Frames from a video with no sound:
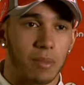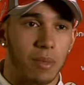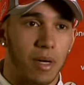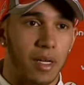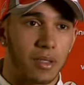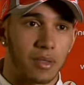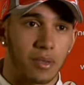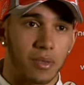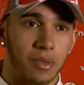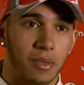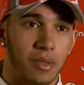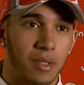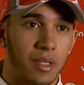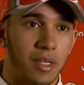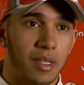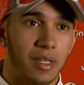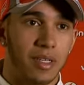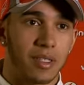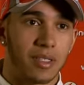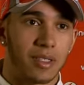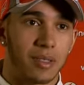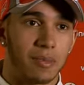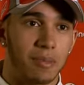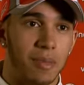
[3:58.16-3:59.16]
puzzle
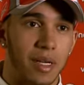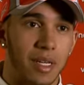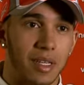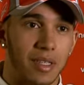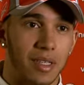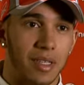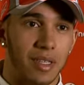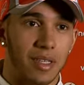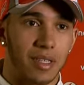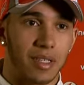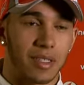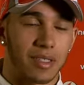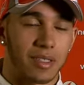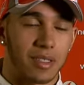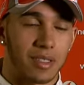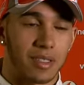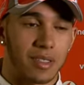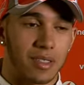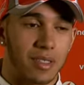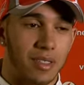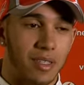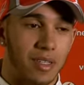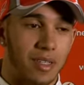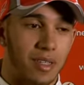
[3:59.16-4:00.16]
to make
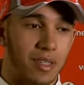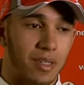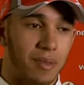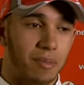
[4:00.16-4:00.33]
things uh,